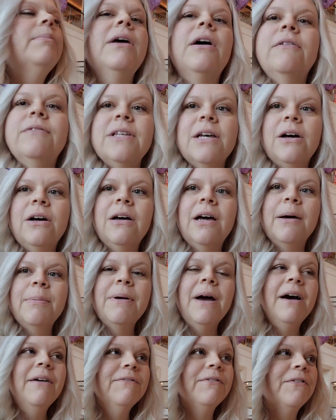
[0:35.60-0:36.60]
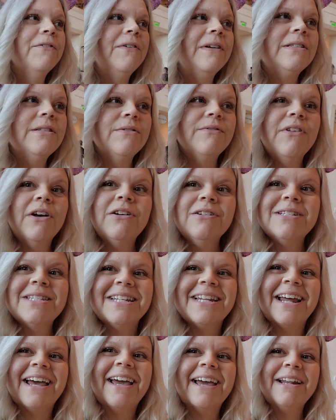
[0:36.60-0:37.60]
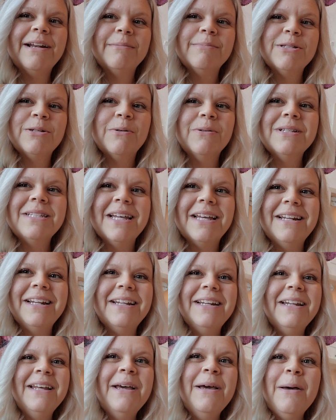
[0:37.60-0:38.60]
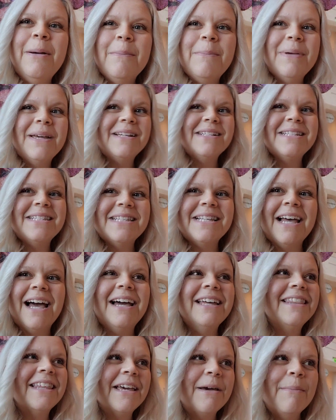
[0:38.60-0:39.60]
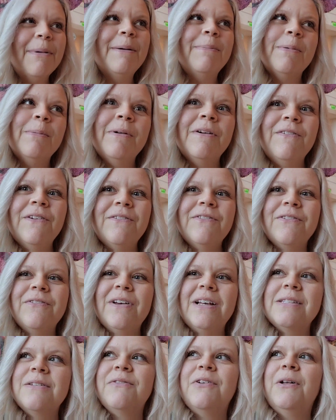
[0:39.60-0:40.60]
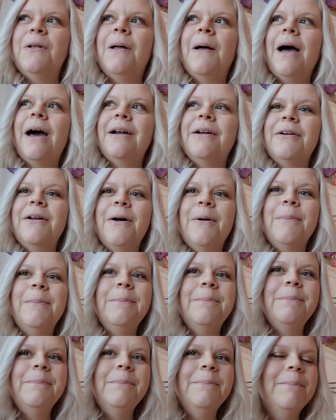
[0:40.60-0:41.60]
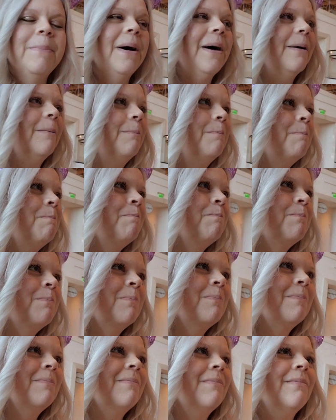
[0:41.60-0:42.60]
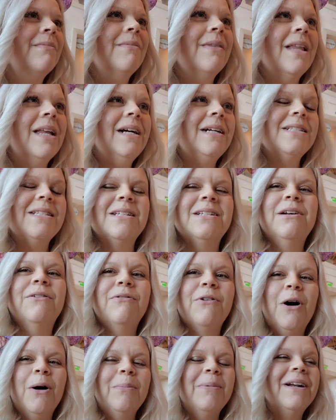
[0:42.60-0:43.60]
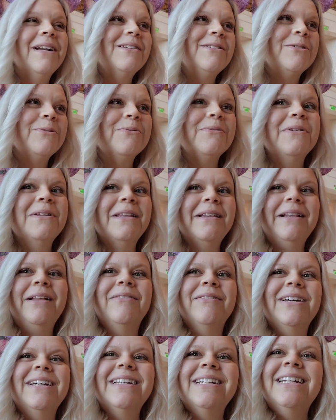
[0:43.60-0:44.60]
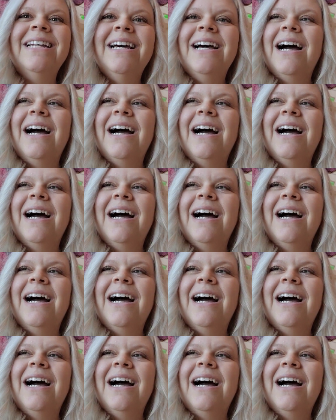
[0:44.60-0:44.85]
be off to Epcot for Festival of the Arts today, and I'm so excited because I think it might be my favorite festival. I don't know, but it's a tough call, but I do really love it.